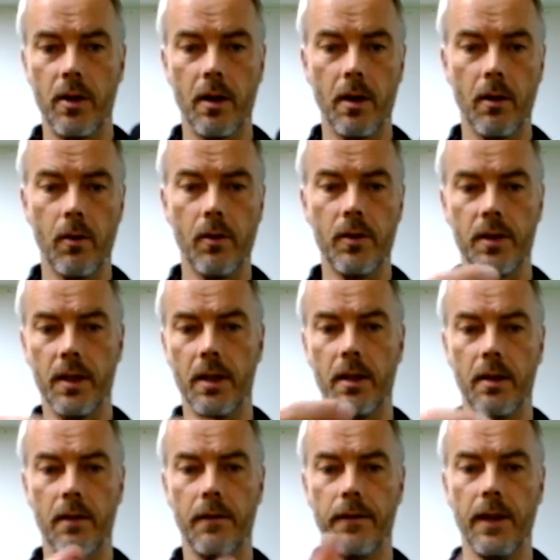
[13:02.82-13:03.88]
the holes
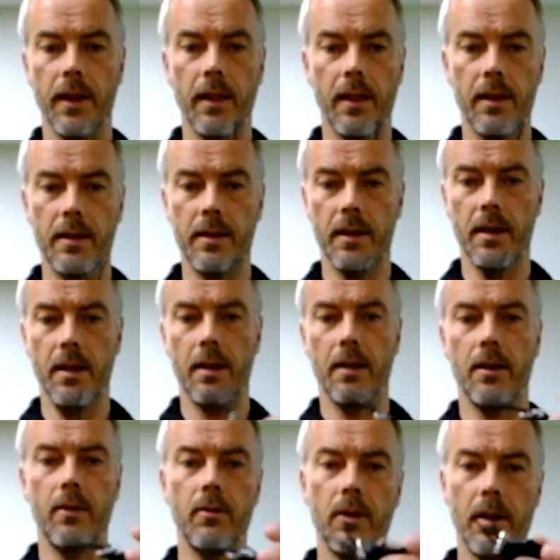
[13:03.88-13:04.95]
in, fiddle this
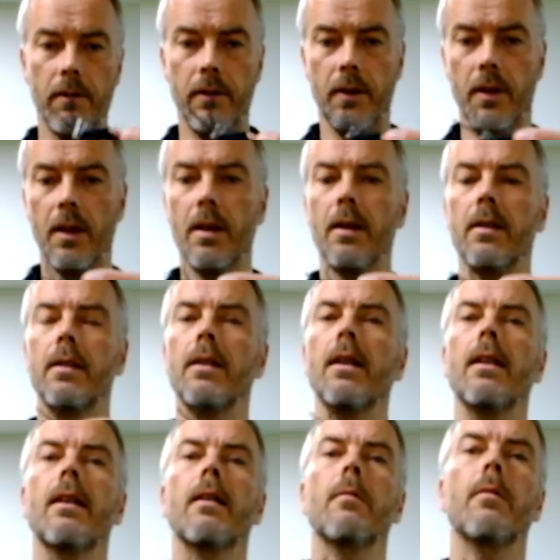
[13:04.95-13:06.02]
in, do everything
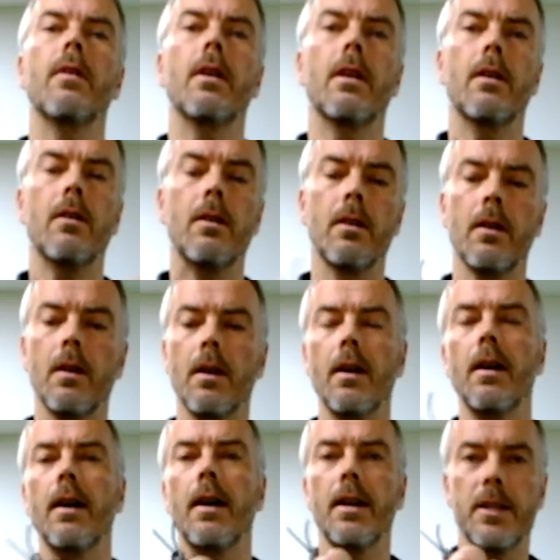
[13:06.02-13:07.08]
until I'm there.
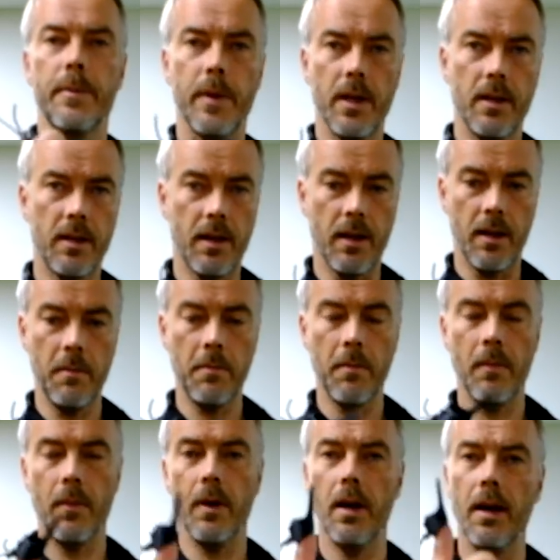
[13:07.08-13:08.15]
I spend time
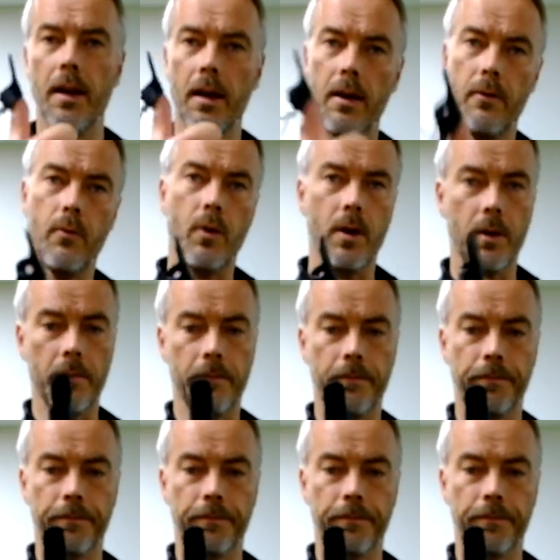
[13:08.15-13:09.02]
and I have one.